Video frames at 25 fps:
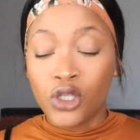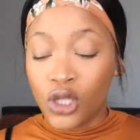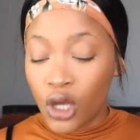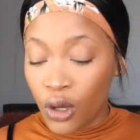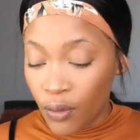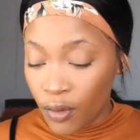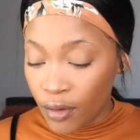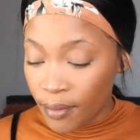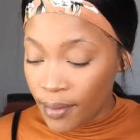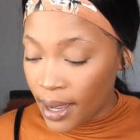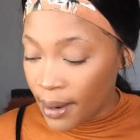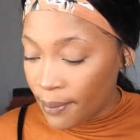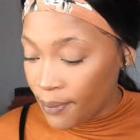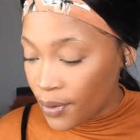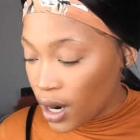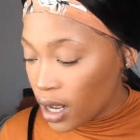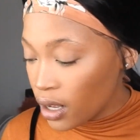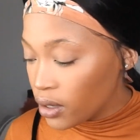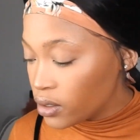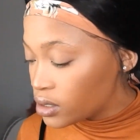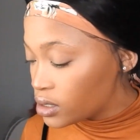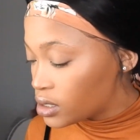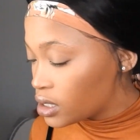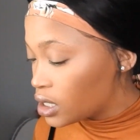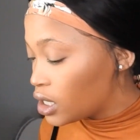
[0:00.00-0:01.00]
start with my
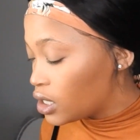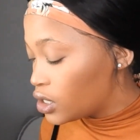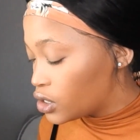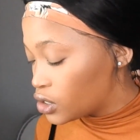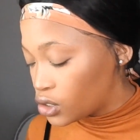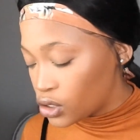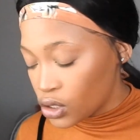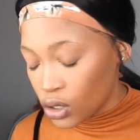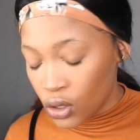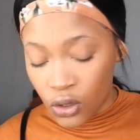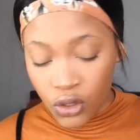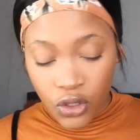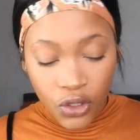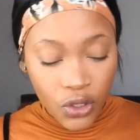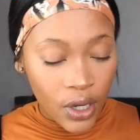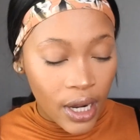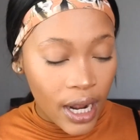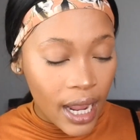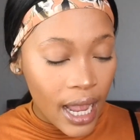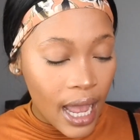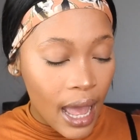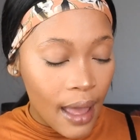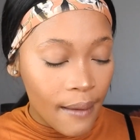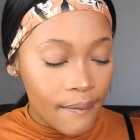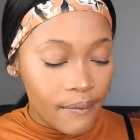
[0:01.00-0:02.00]
brows. So
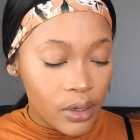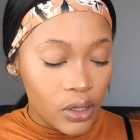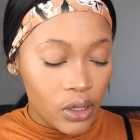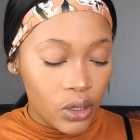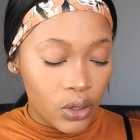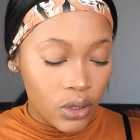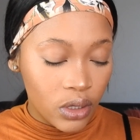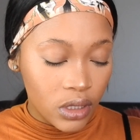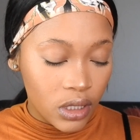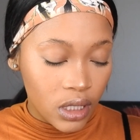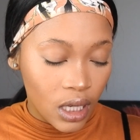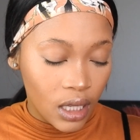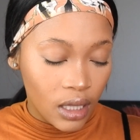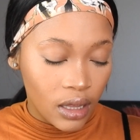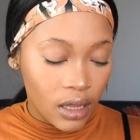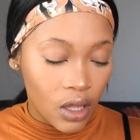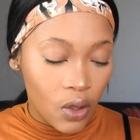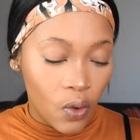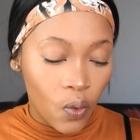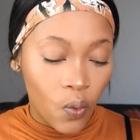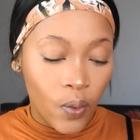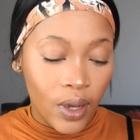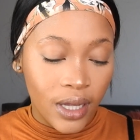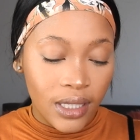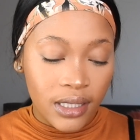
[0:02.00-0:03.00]
today I'm using
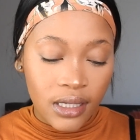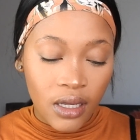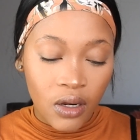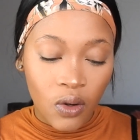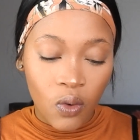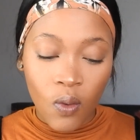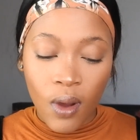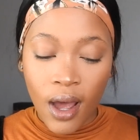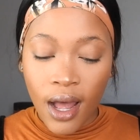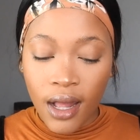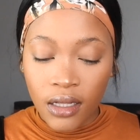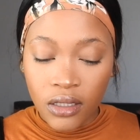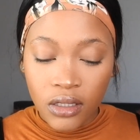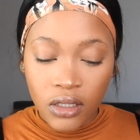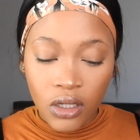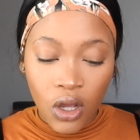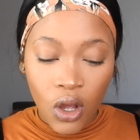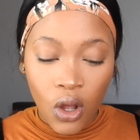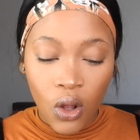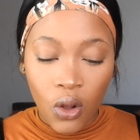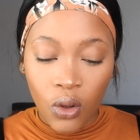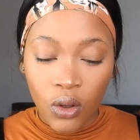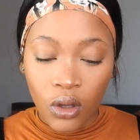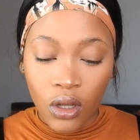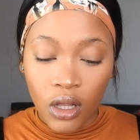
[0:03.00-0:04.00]
the Wet n Wild
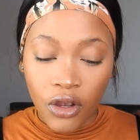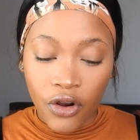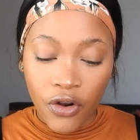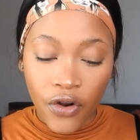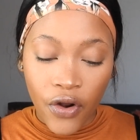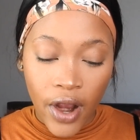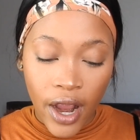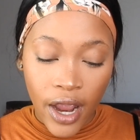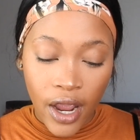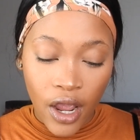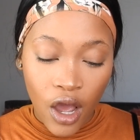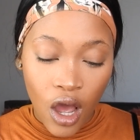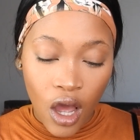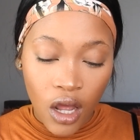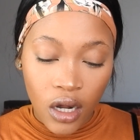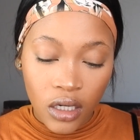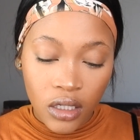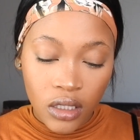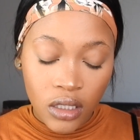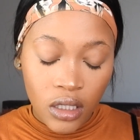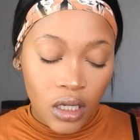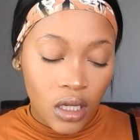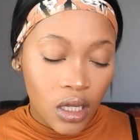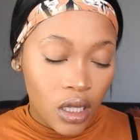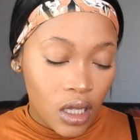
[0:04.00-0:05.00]
Kohl
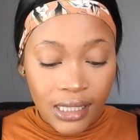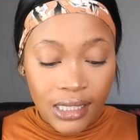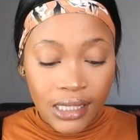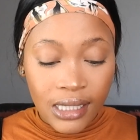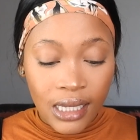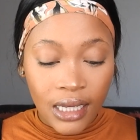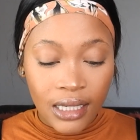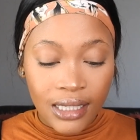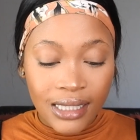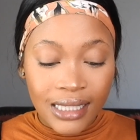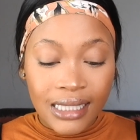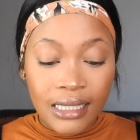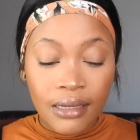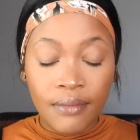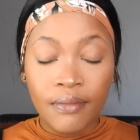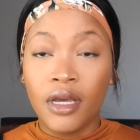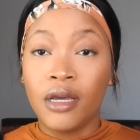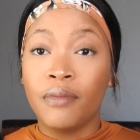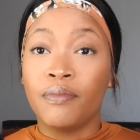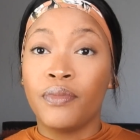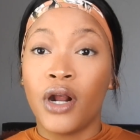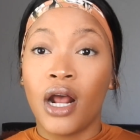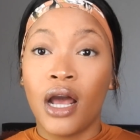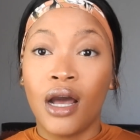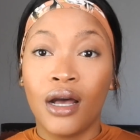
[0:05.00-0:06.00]
Crayon in
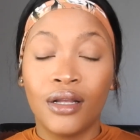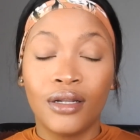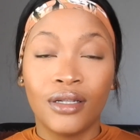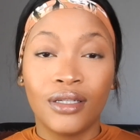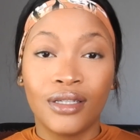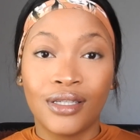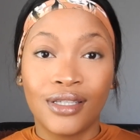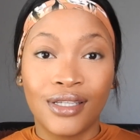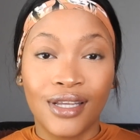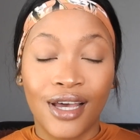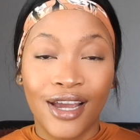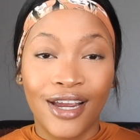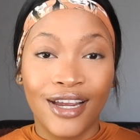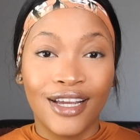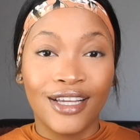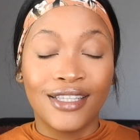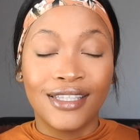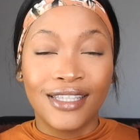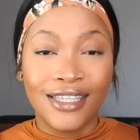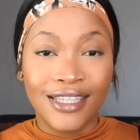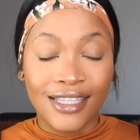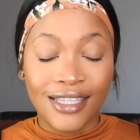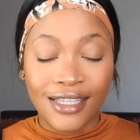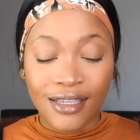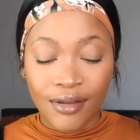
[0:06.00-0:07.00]
Simmer Brown. Sorry,
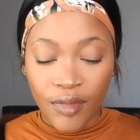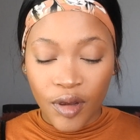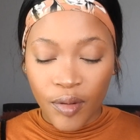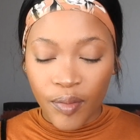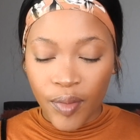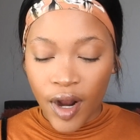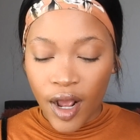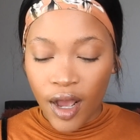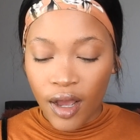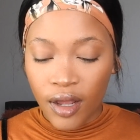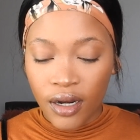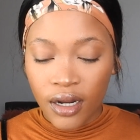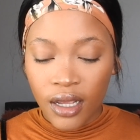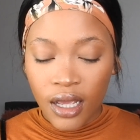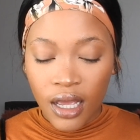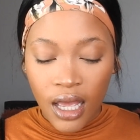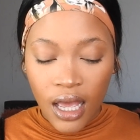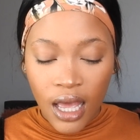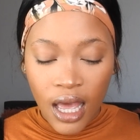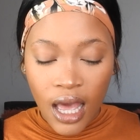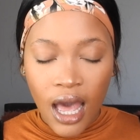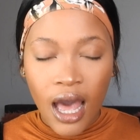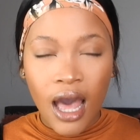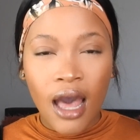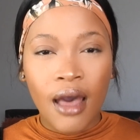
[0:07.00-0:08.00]
it's in Simmer Brown.
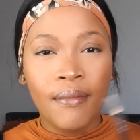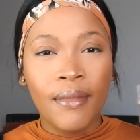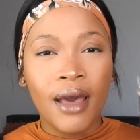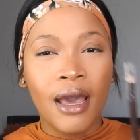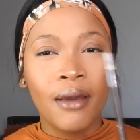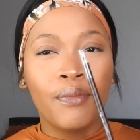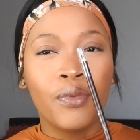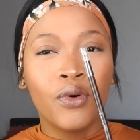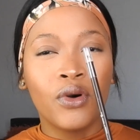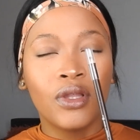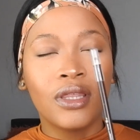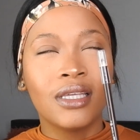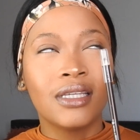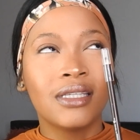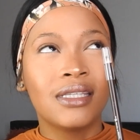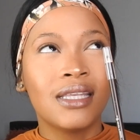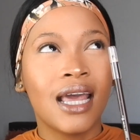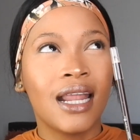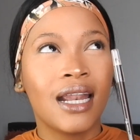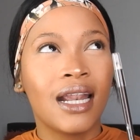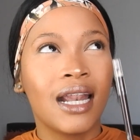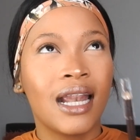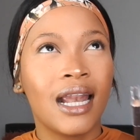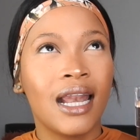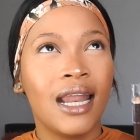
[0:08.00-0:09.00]
I bought this
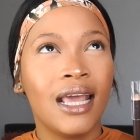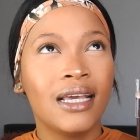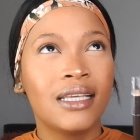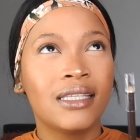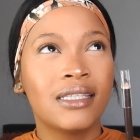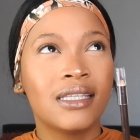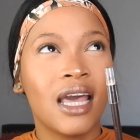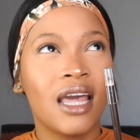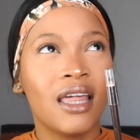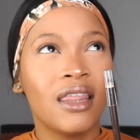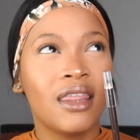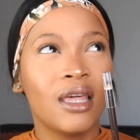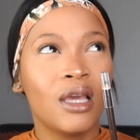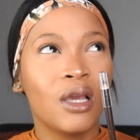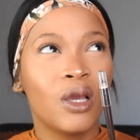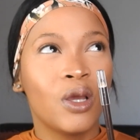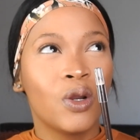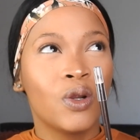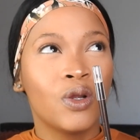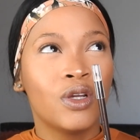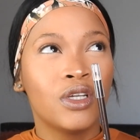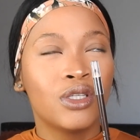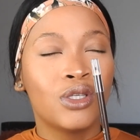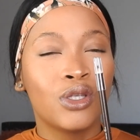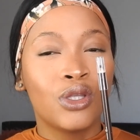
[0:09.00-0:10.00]
at Clicks. I think it
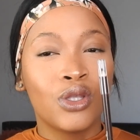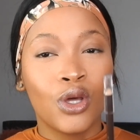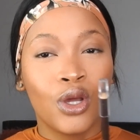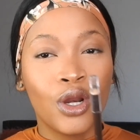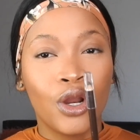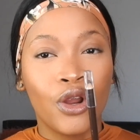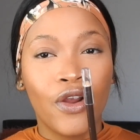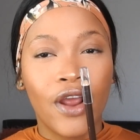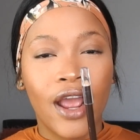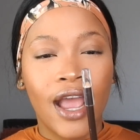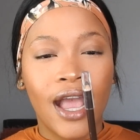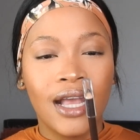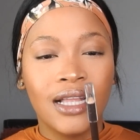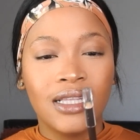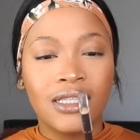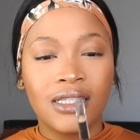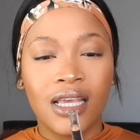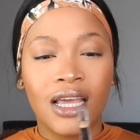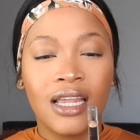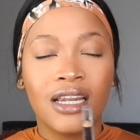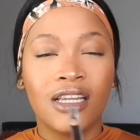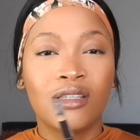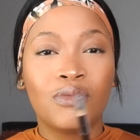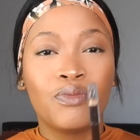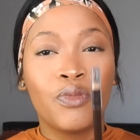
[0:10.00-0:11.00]
was 30 rand,
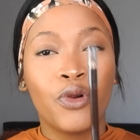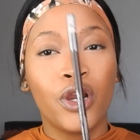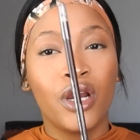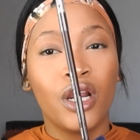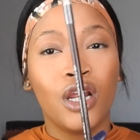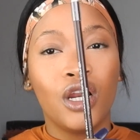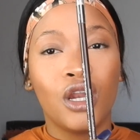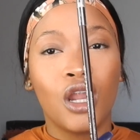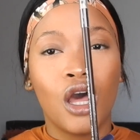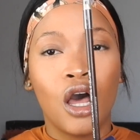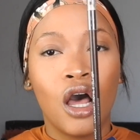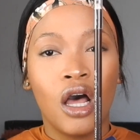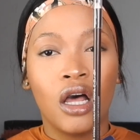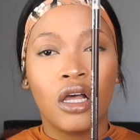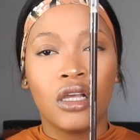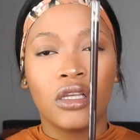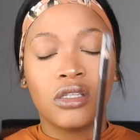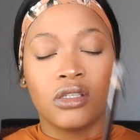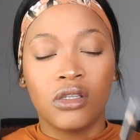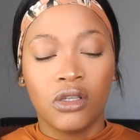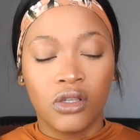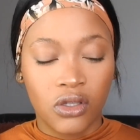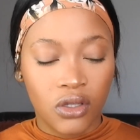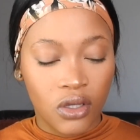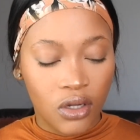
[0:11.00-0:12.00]
and it's pretty long,
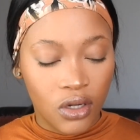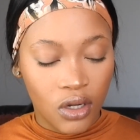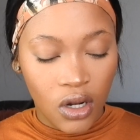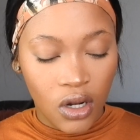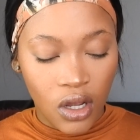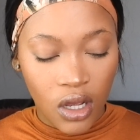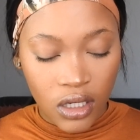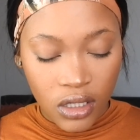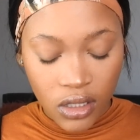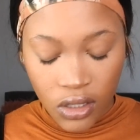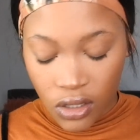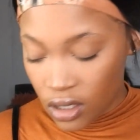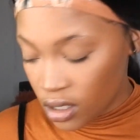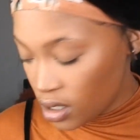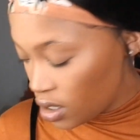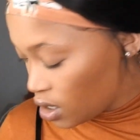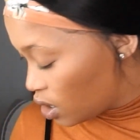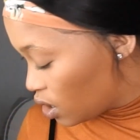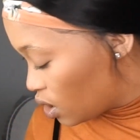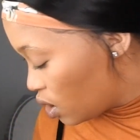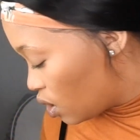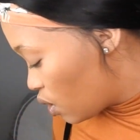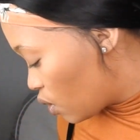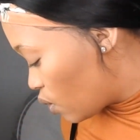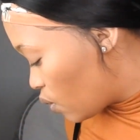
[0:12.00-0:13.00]
so it's last
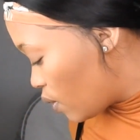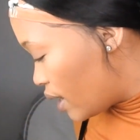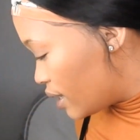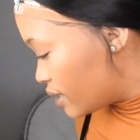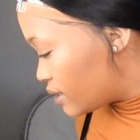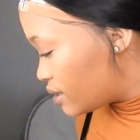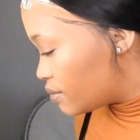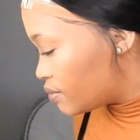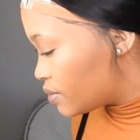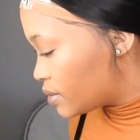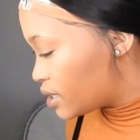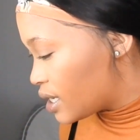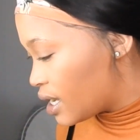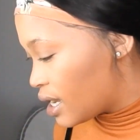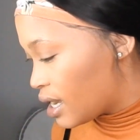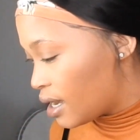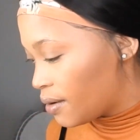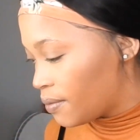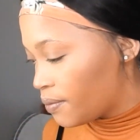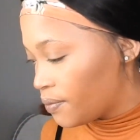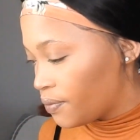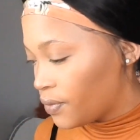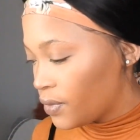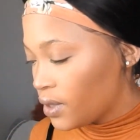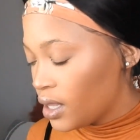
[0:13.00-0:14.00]
quite some
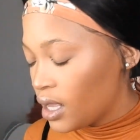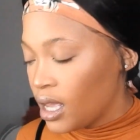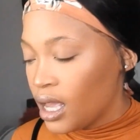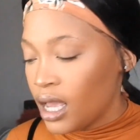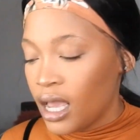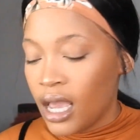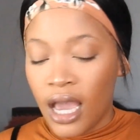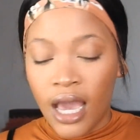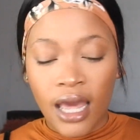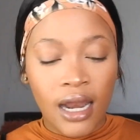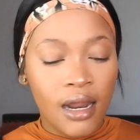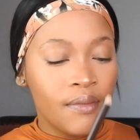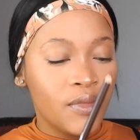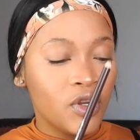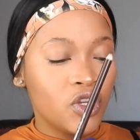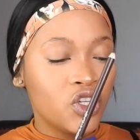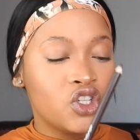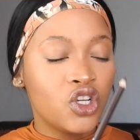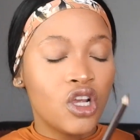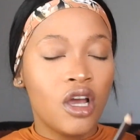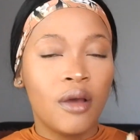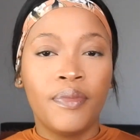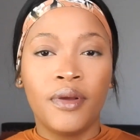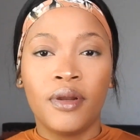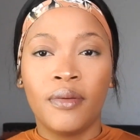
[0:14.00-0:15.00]
time. And I'm gonna
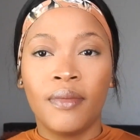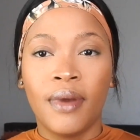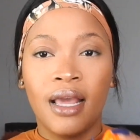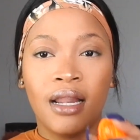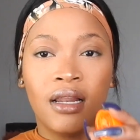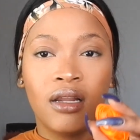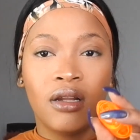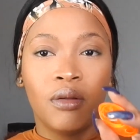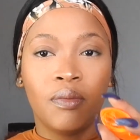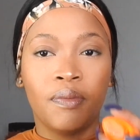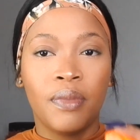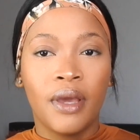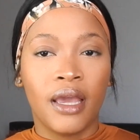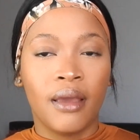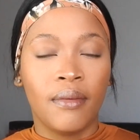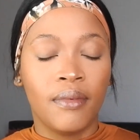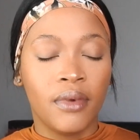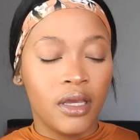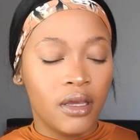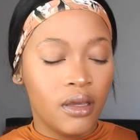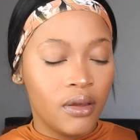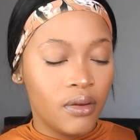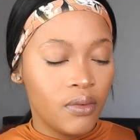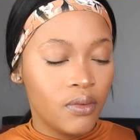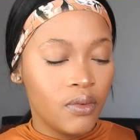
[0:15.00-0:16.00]
sharpen my little
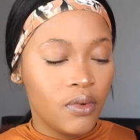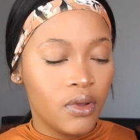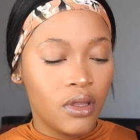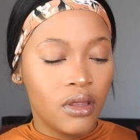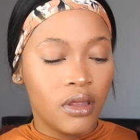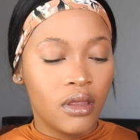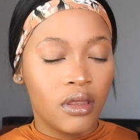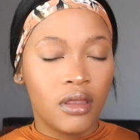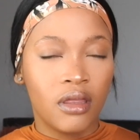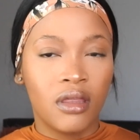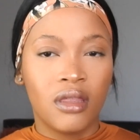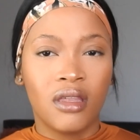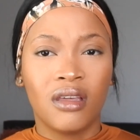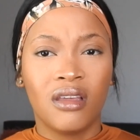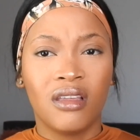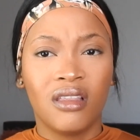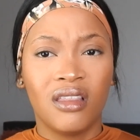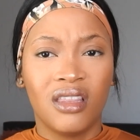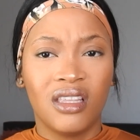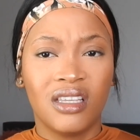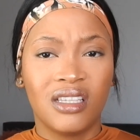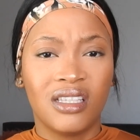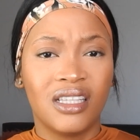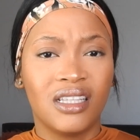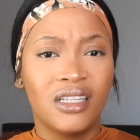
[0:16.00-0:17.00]
baby
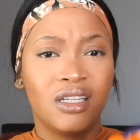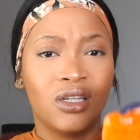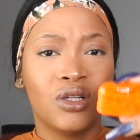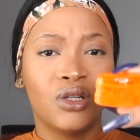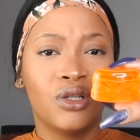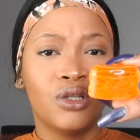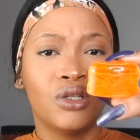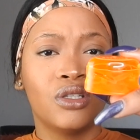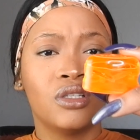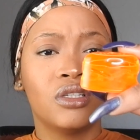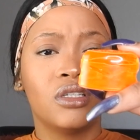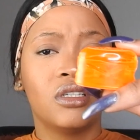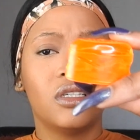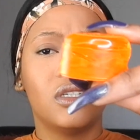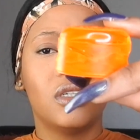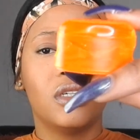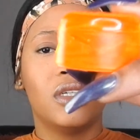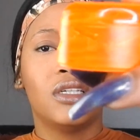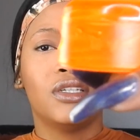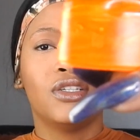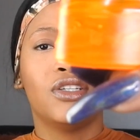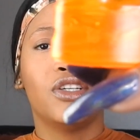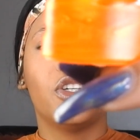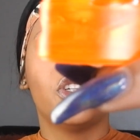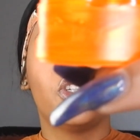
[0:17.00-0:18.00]
with this little
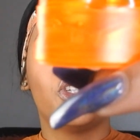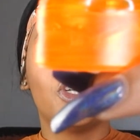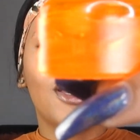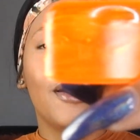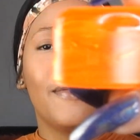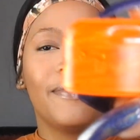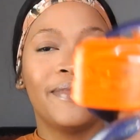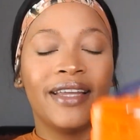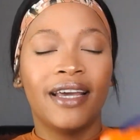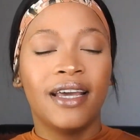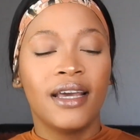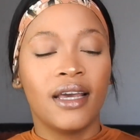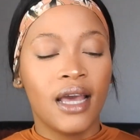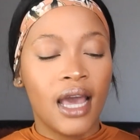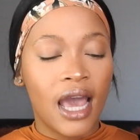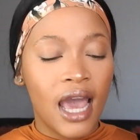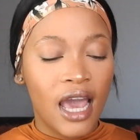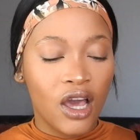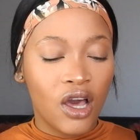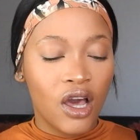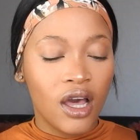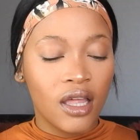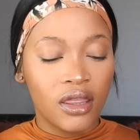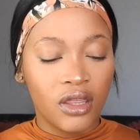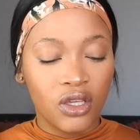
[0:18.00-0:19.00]
sharpener.
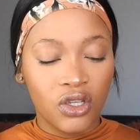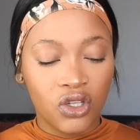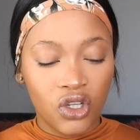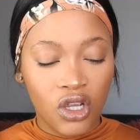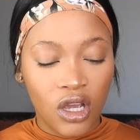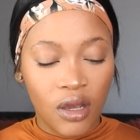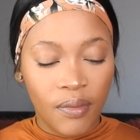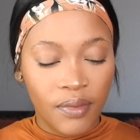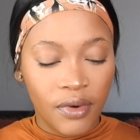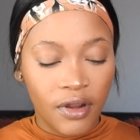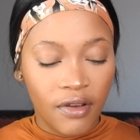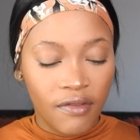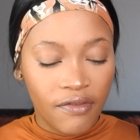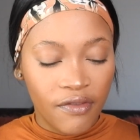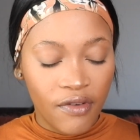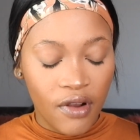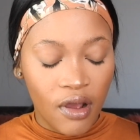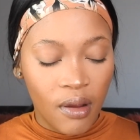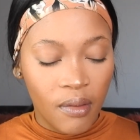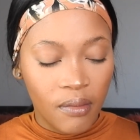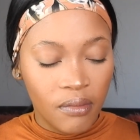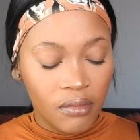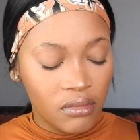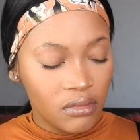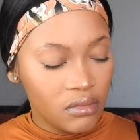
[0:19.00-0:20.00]
I got the sharpener
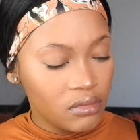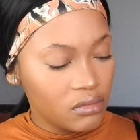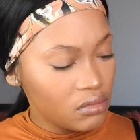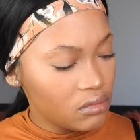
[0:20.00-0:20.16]
from